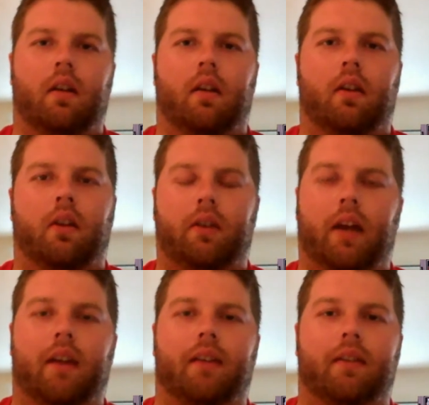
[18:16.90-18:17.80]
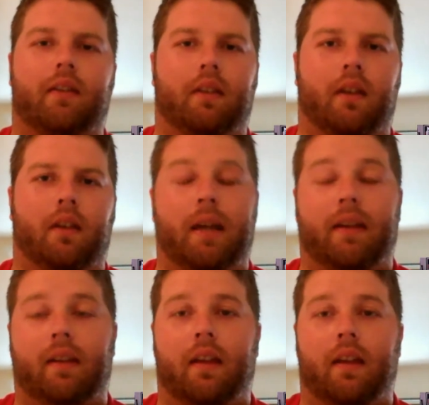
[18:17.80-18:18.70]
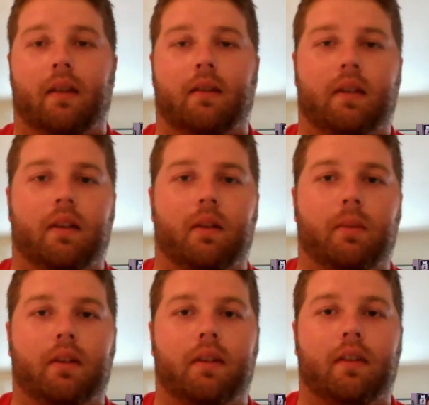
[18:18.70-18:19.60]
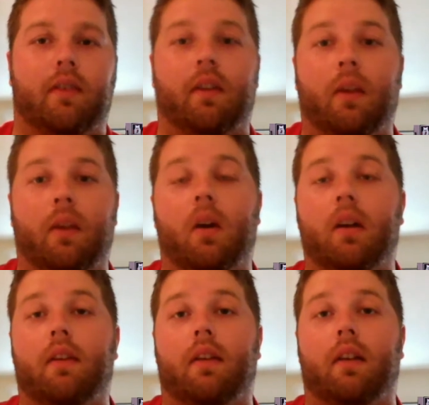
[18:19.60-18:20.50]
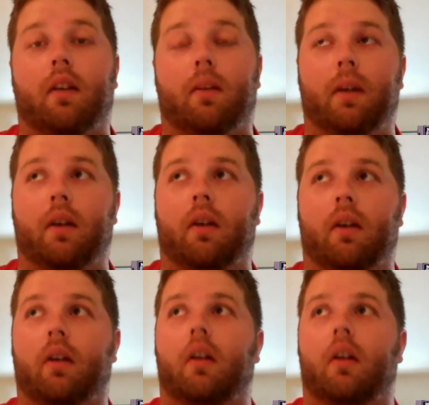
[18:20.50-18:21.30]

those guys uh, back then, sending them beers and stuff. So they wanted to sell our beer.